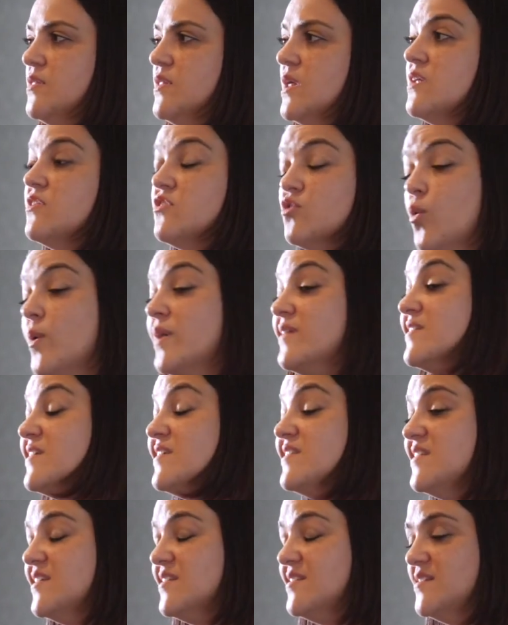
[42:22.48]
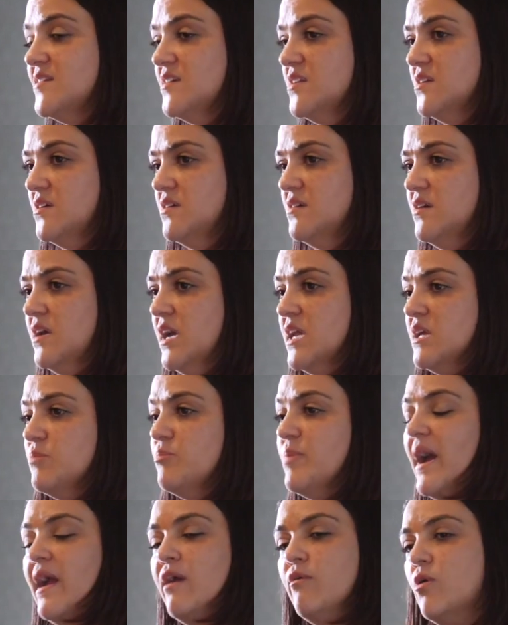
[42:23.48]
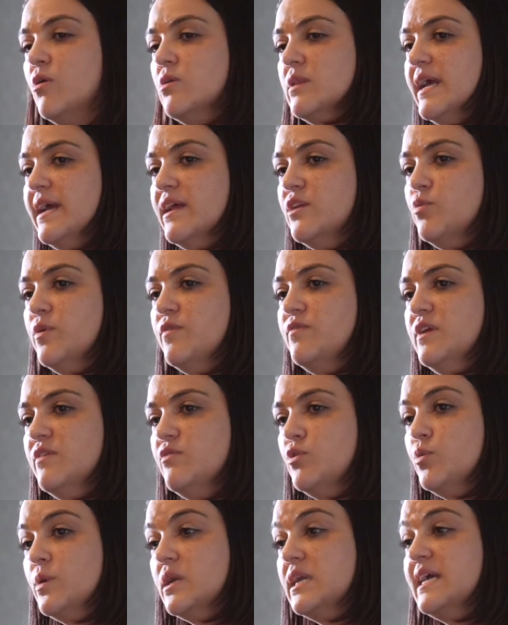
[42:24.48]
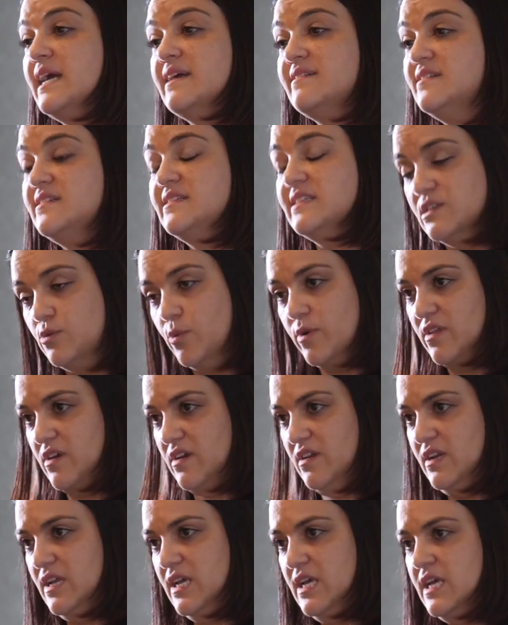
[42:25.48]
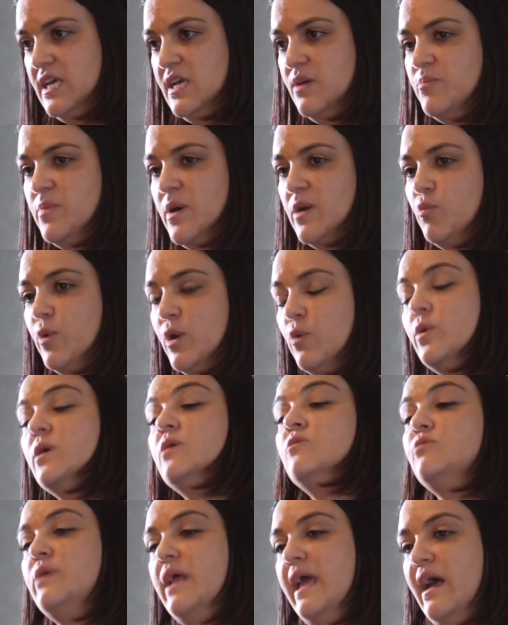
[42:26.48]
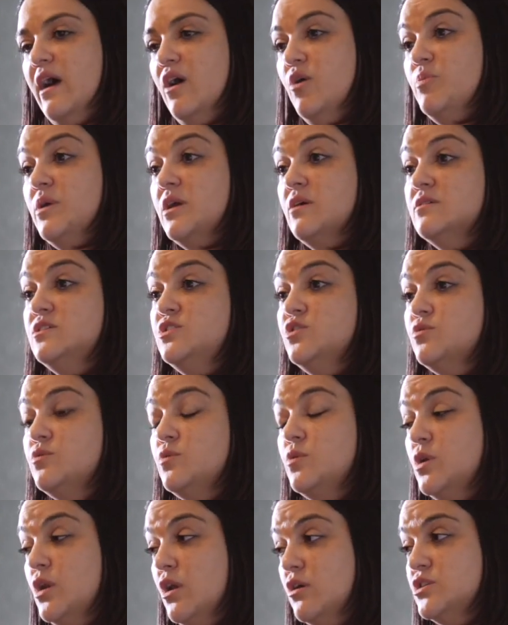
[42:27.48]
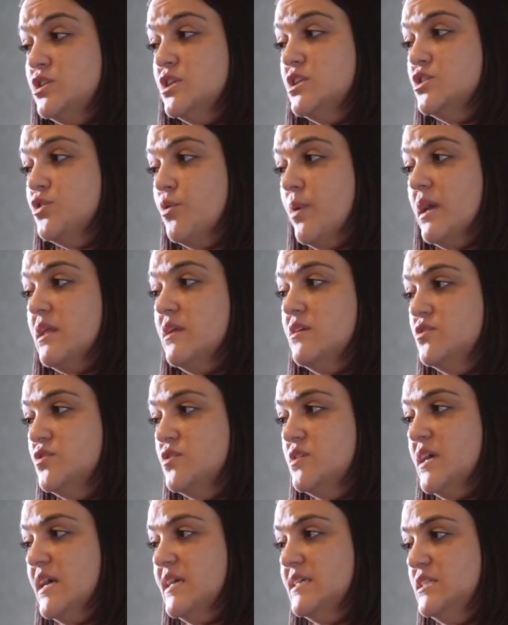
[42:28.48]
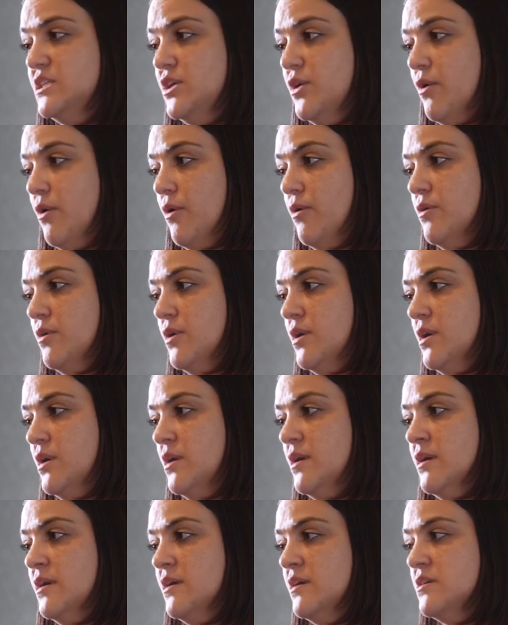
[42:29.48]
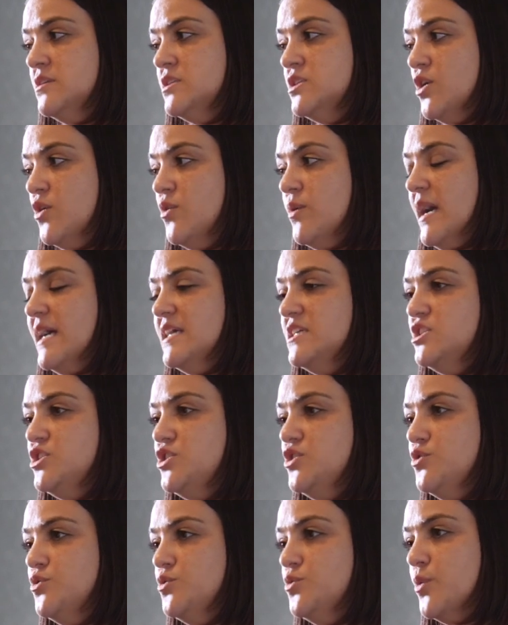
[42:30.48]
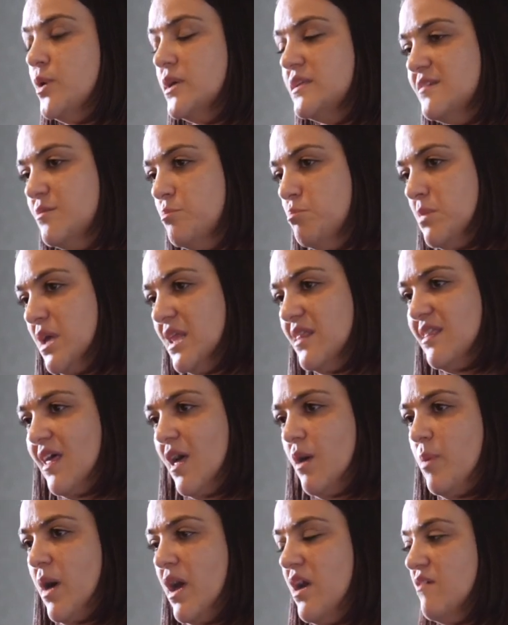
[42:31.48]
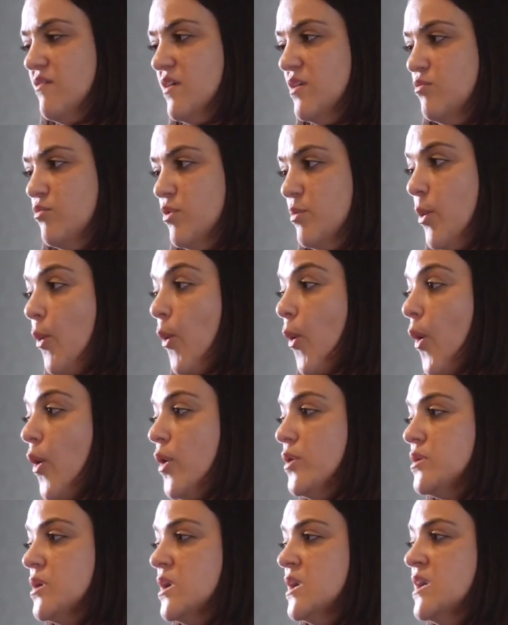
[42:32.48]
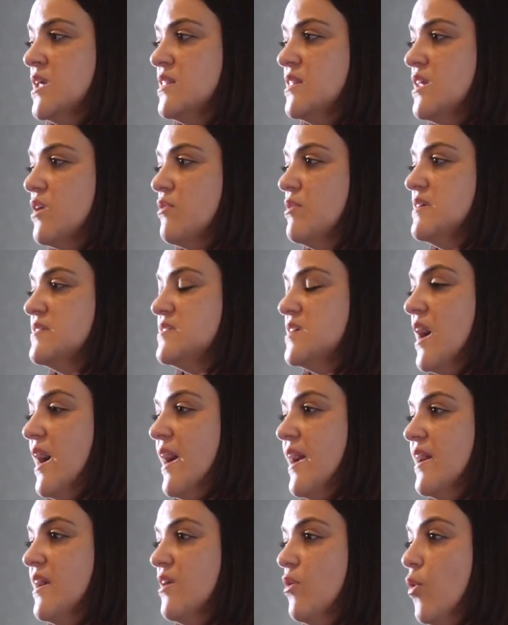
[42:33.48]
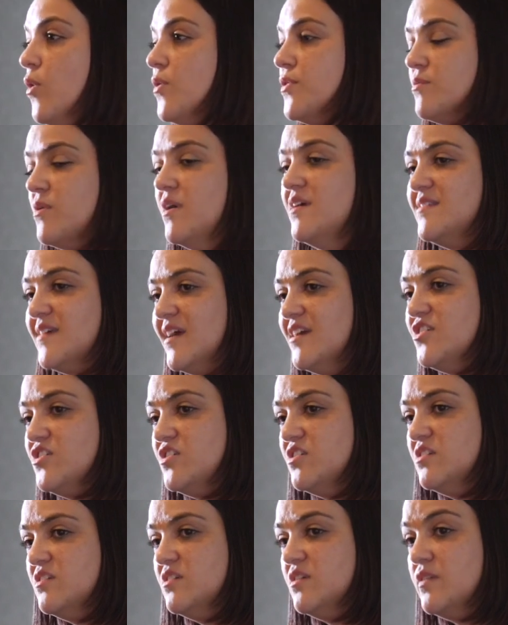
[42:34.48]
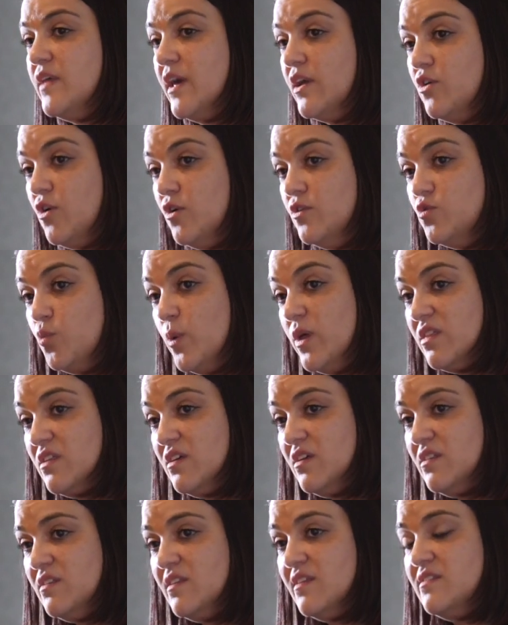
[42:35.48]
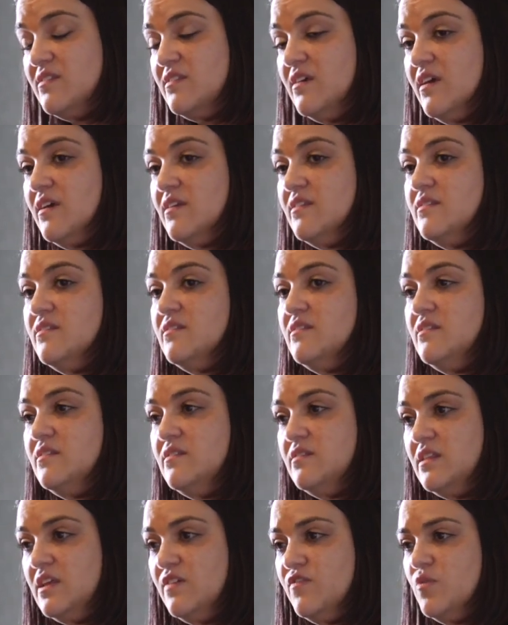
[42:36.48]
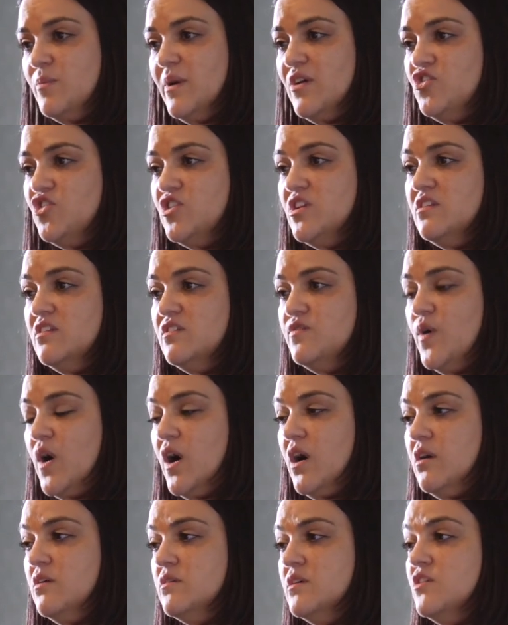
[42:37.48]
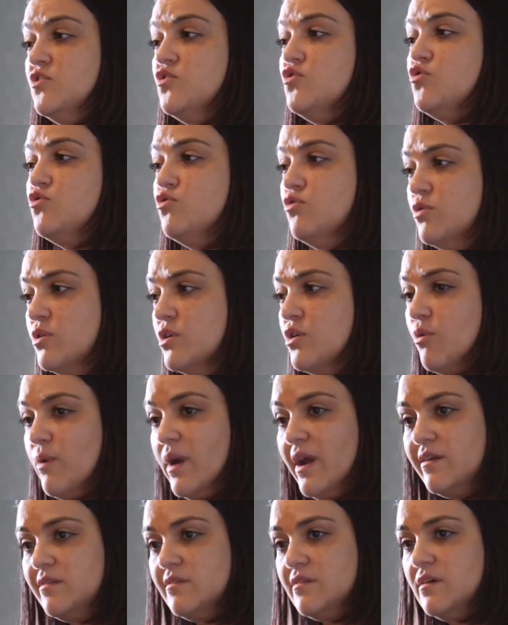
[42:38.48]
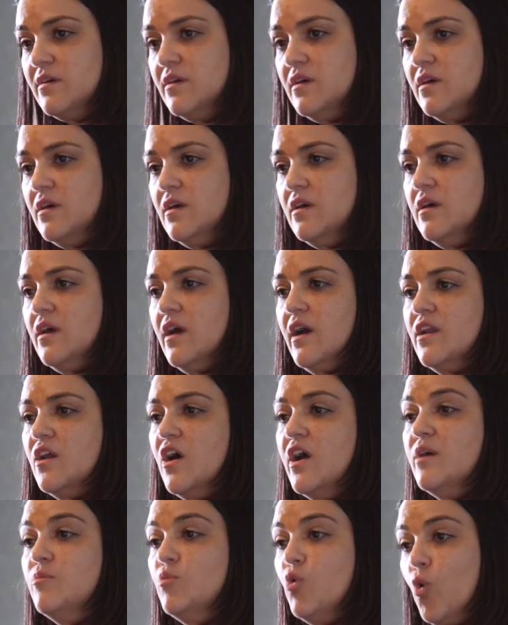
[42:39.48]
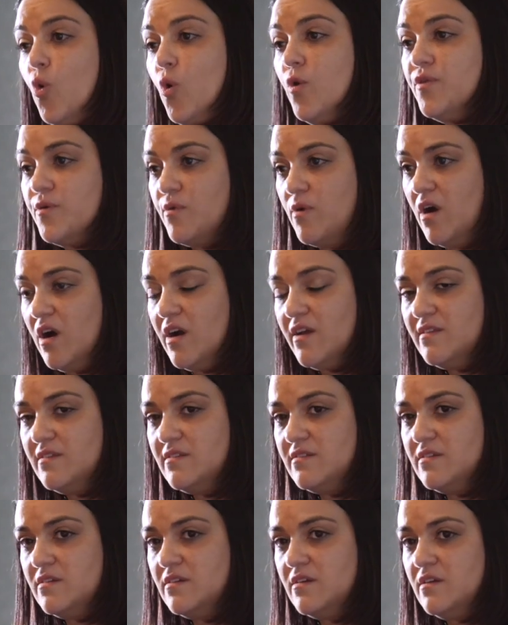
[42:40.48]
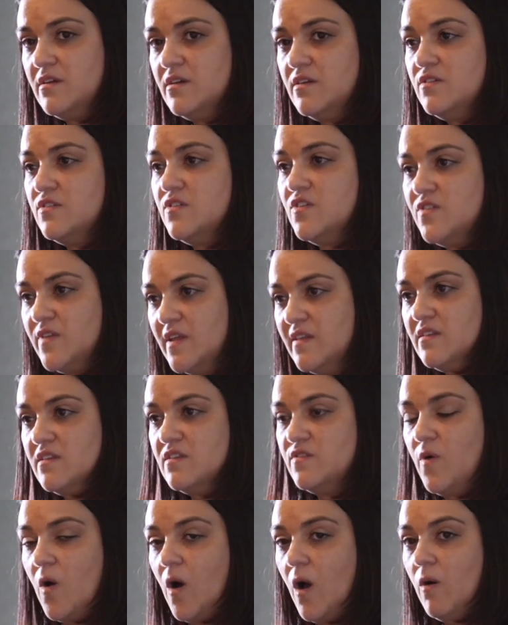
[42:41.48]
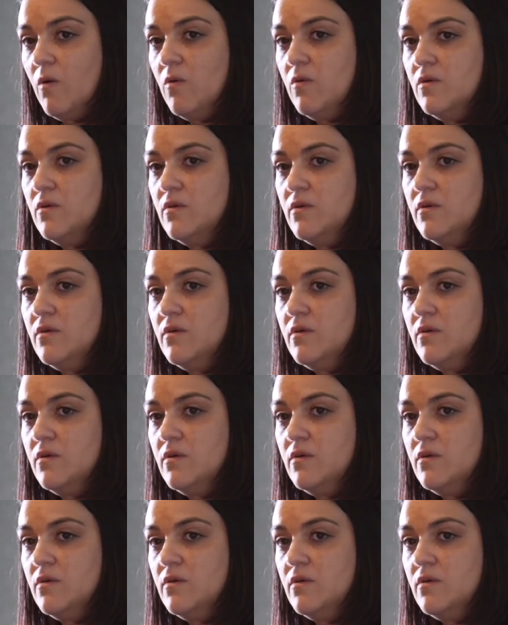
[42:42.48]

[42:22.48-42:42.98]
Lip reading: It's always existed, and in payroll land, we've never really had to deal with it, but we will now because you're lodging directly to the ATO. So as you submit that pay event report, there is a authorization that goes with it that says the information in this file is true and correct, and I am authorized to send this file.